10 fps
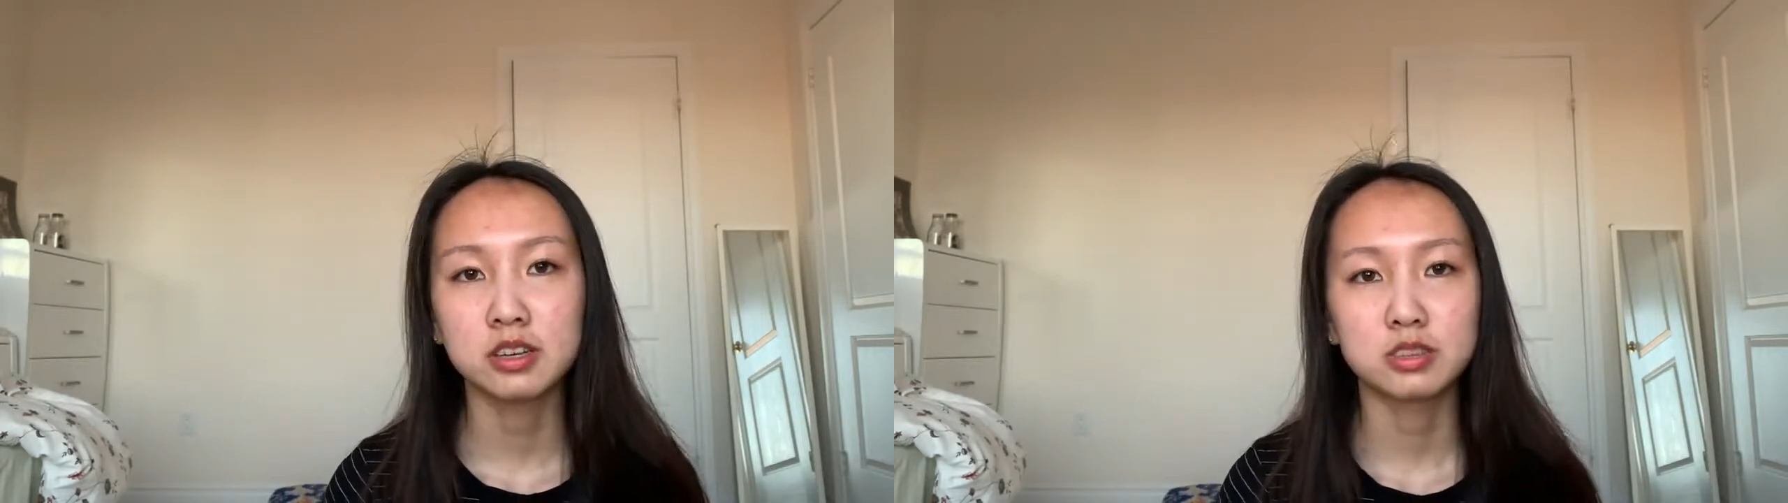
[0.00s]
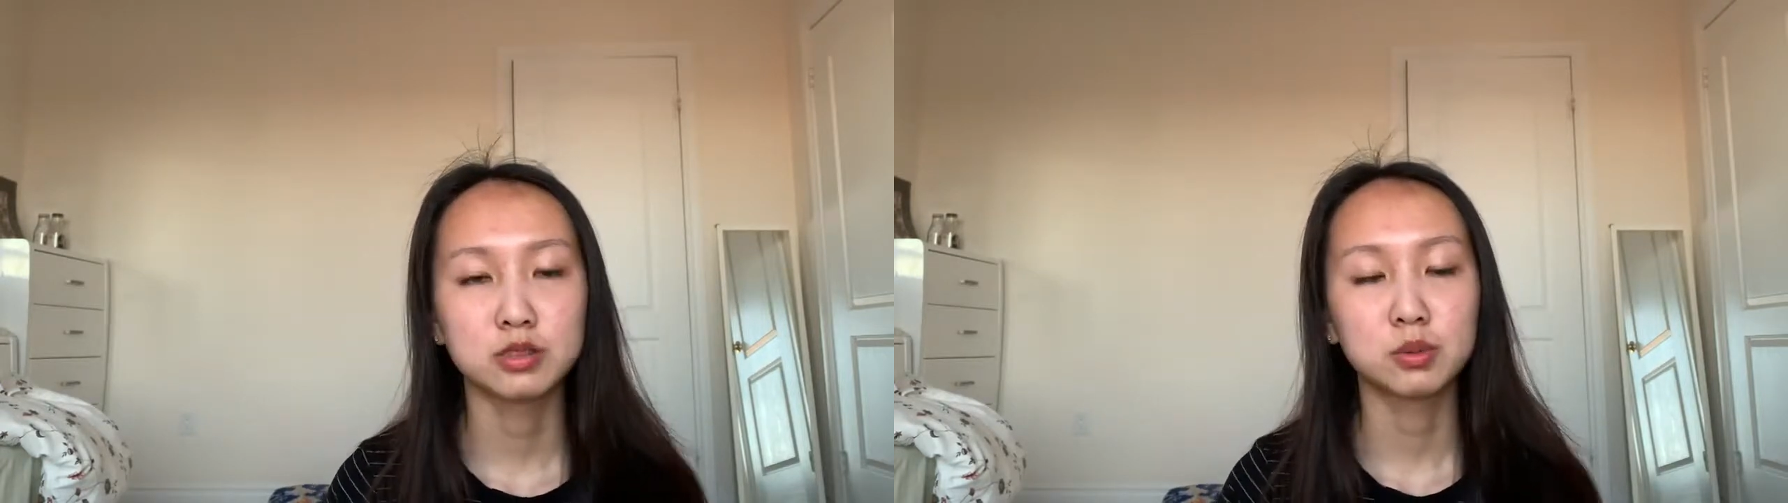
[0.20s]

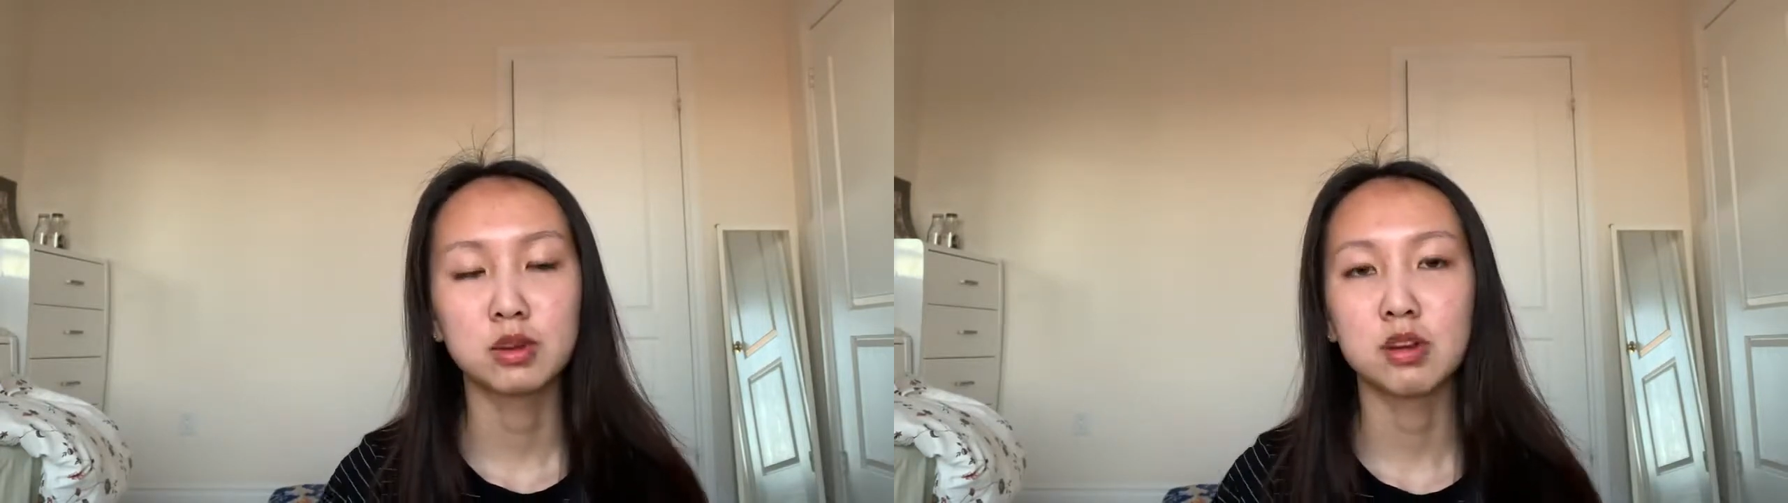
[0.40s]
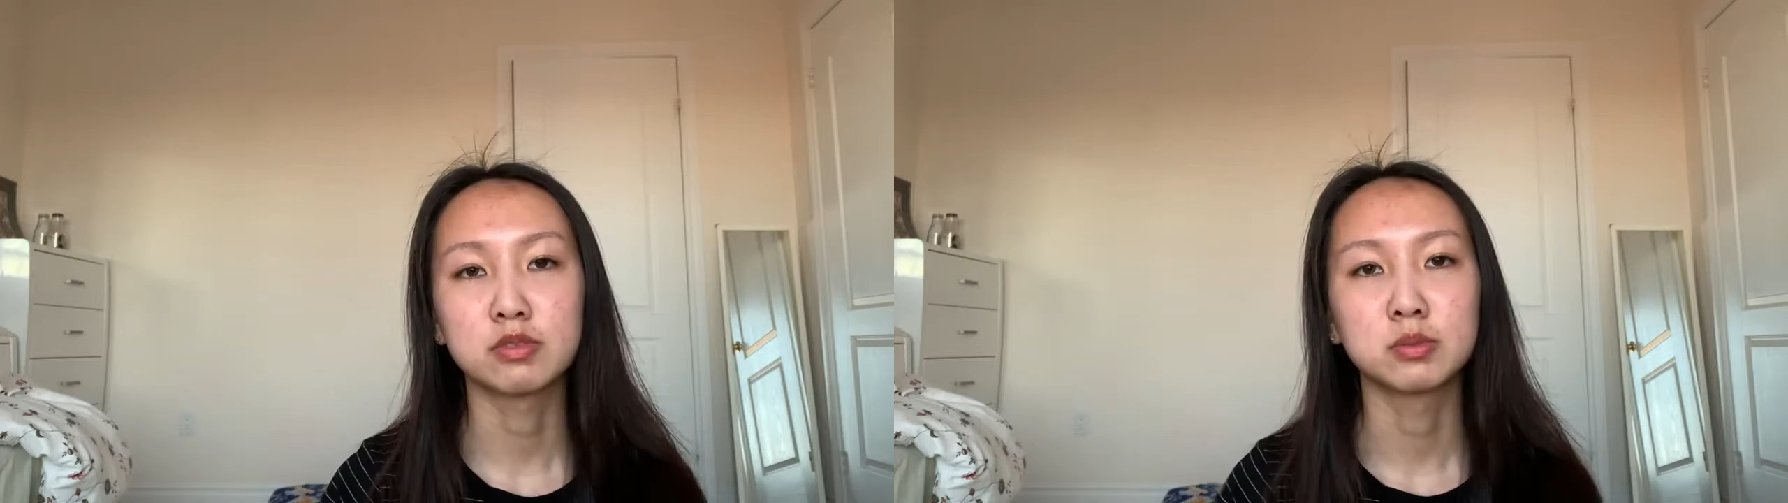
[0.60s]
It's super
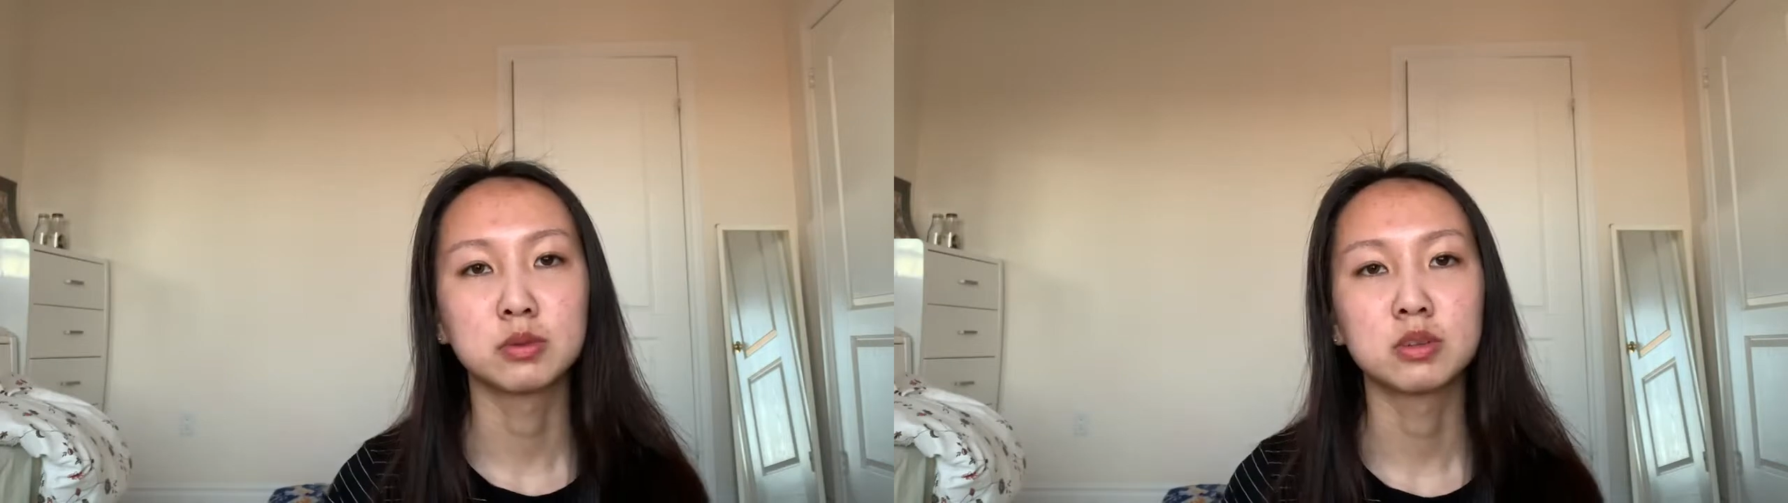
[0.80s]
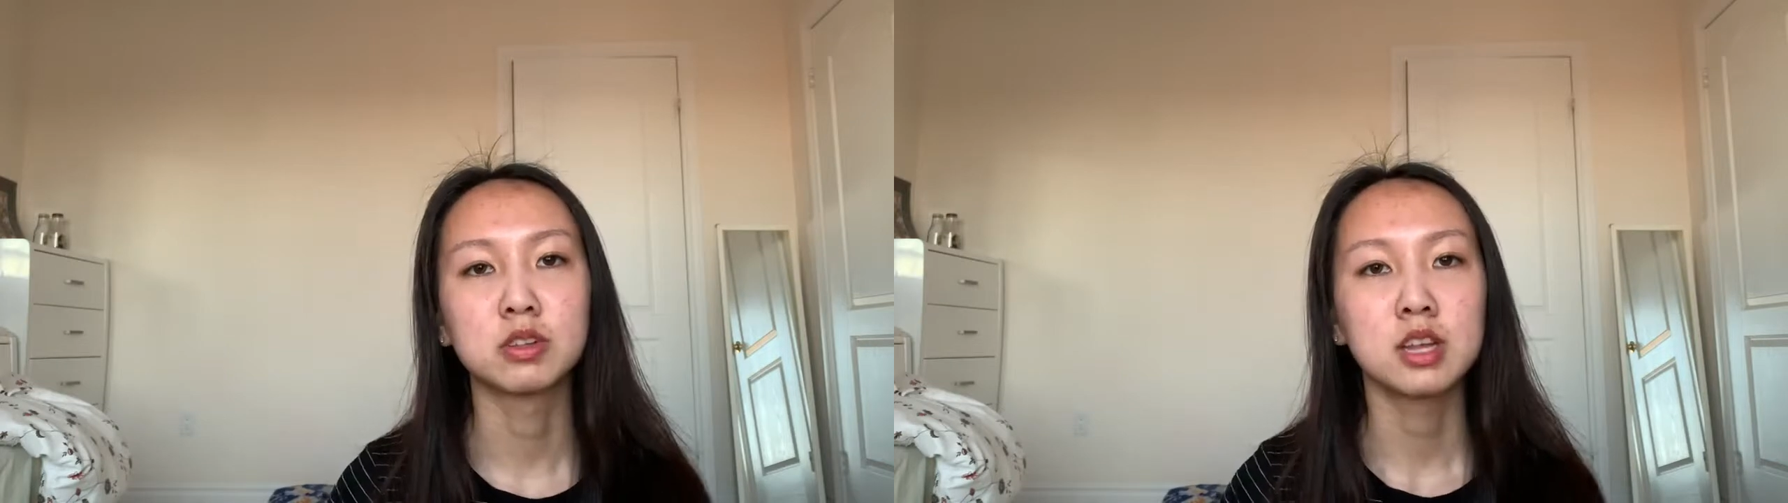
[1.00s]

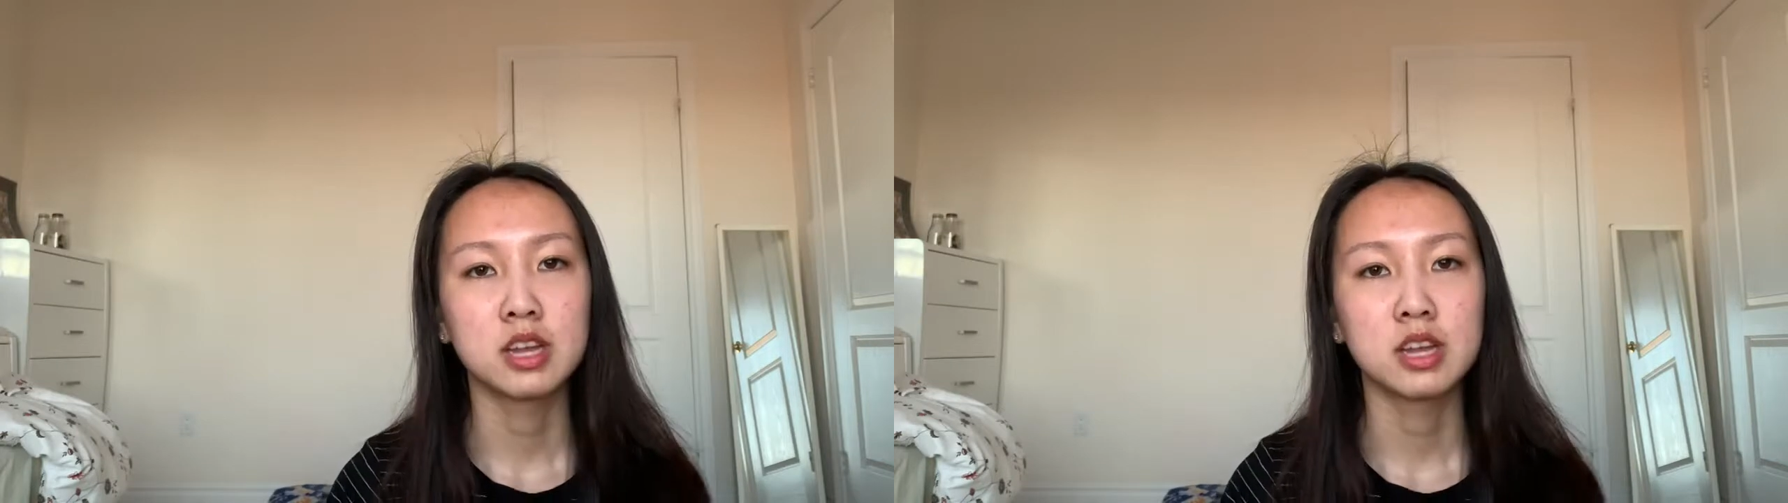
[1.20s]
comfortable.